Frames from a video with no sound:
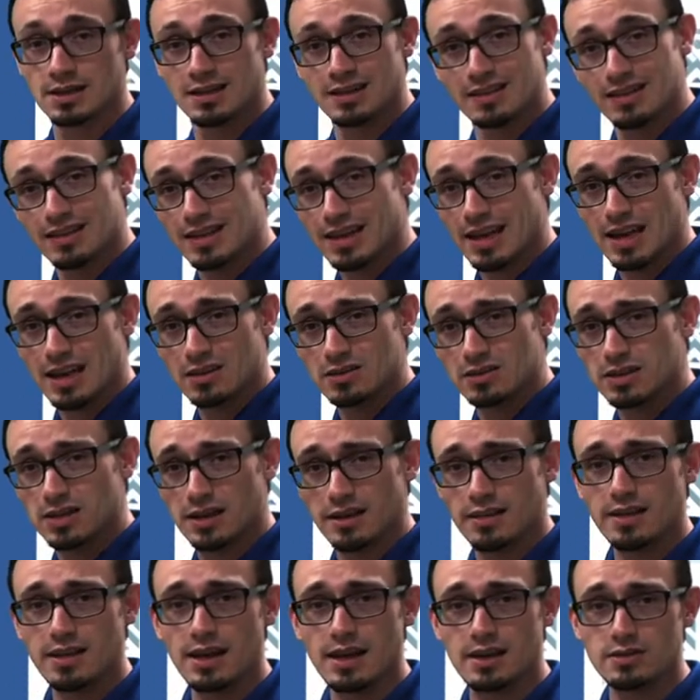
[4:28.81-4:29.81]
the outside of
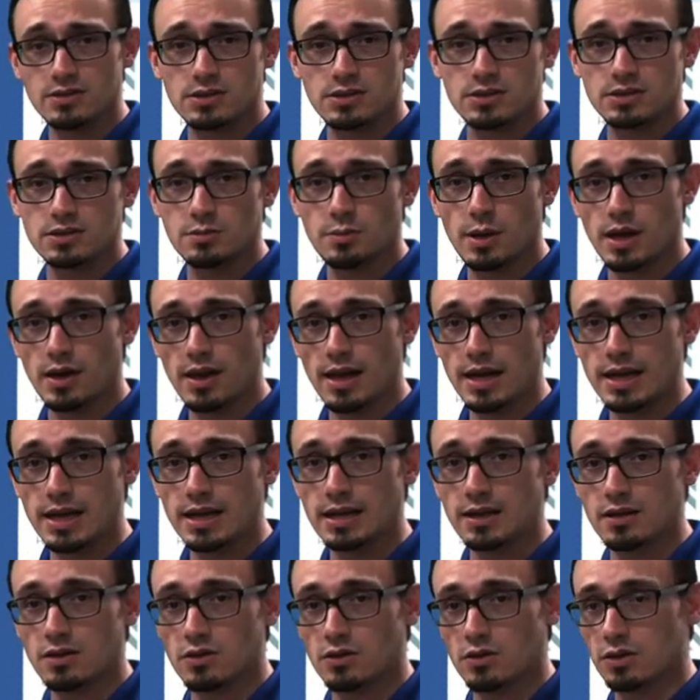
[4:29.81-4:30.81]
the house is about 80
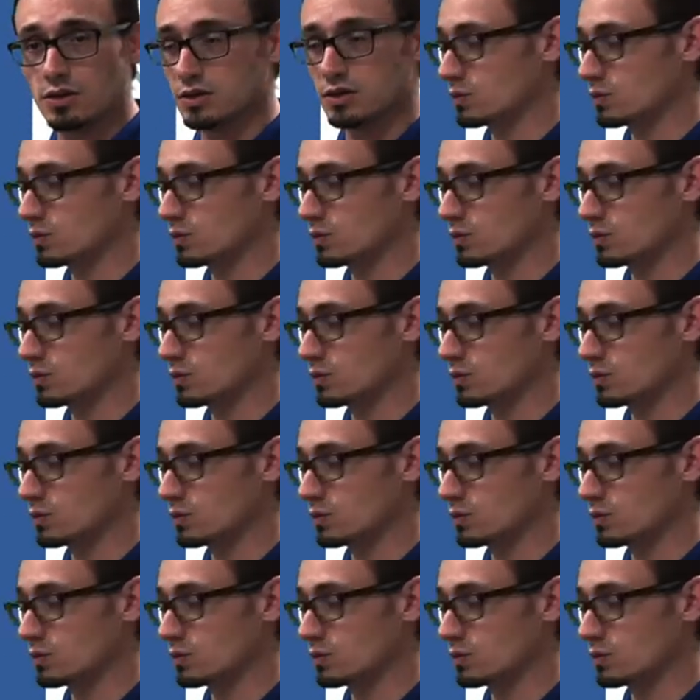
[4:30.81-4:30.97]
degrees.